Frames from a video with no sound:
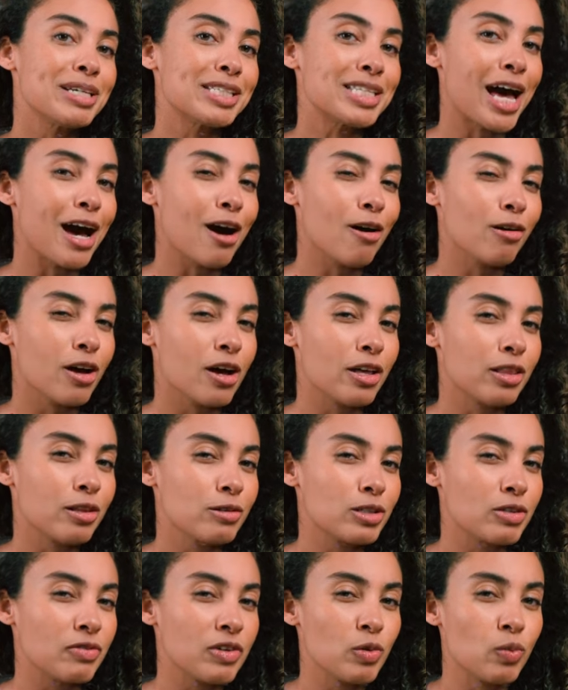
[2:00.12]
to miss out on.
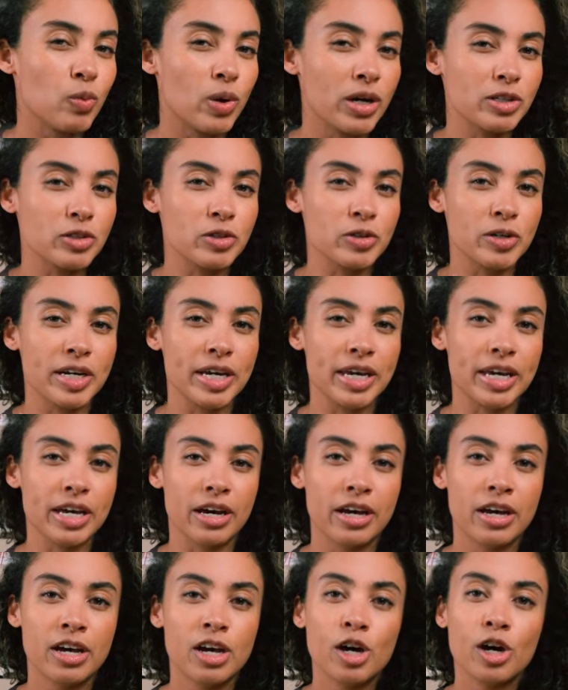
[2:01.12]
Those of you
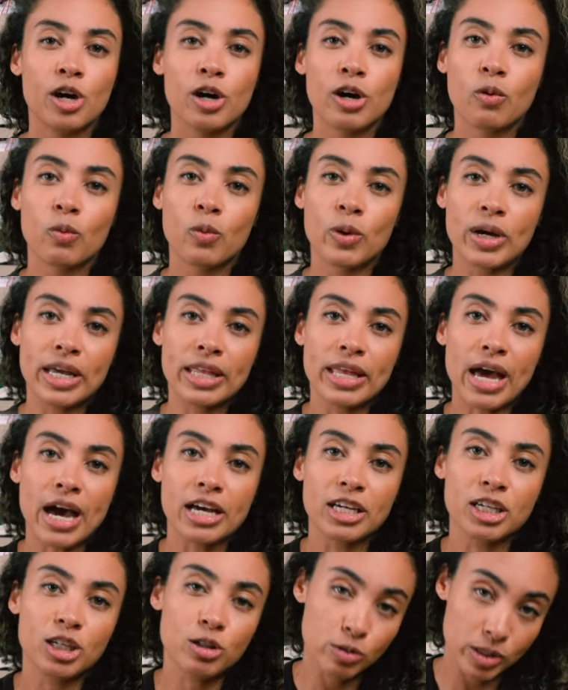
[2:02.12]
wondering, when
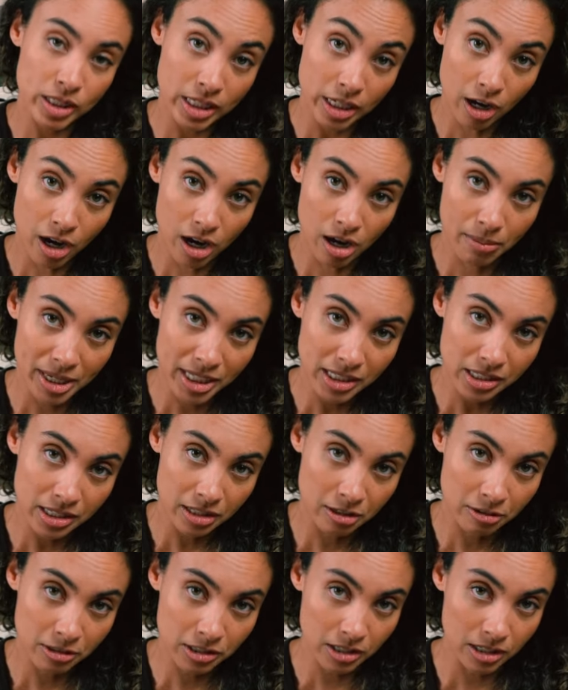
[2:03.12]
you see comments
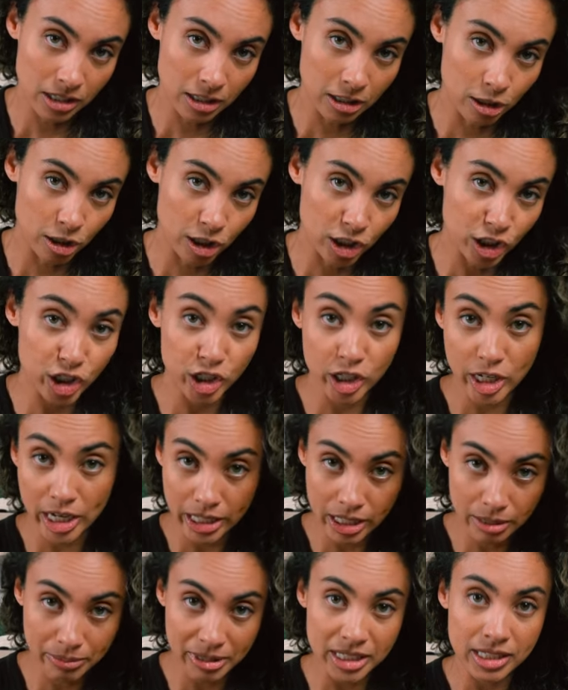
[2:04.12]
and there's a little
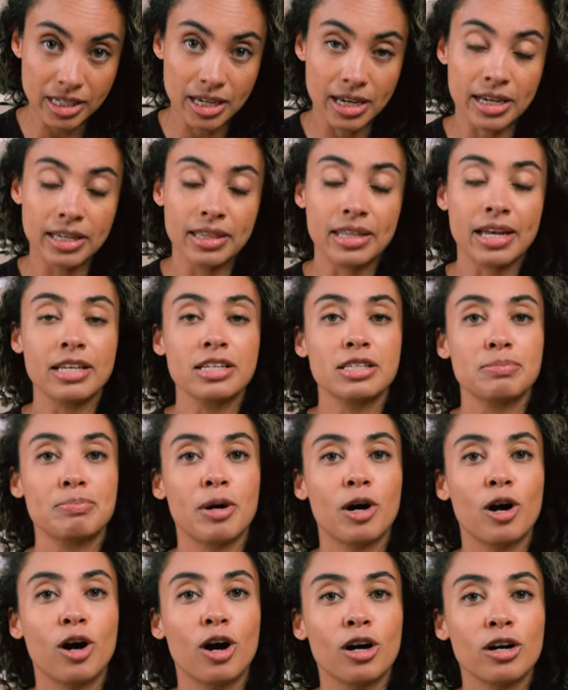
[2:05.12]
shade limit sign, that is
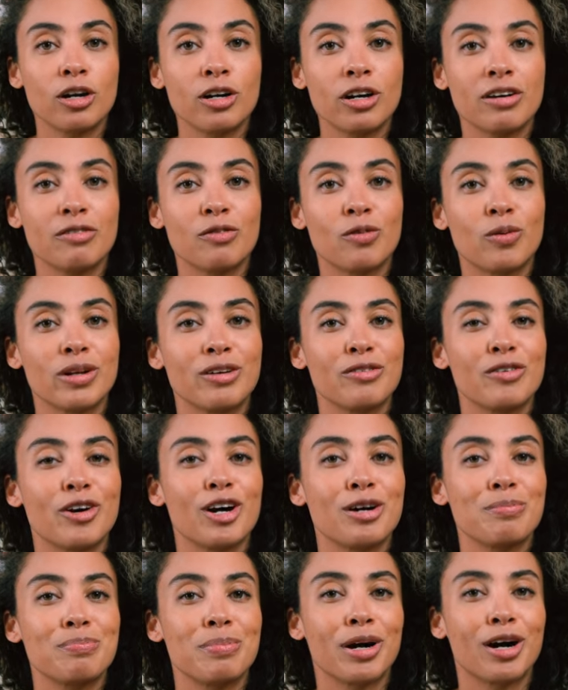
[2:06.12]
part of one of
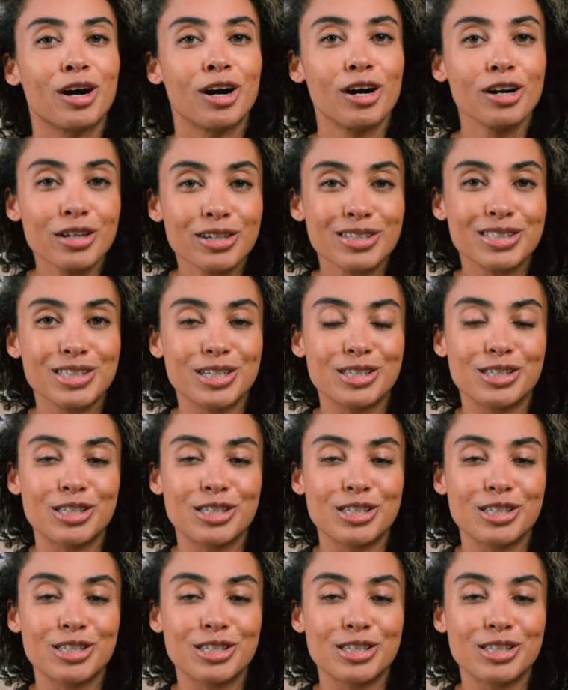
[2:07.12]
our perks.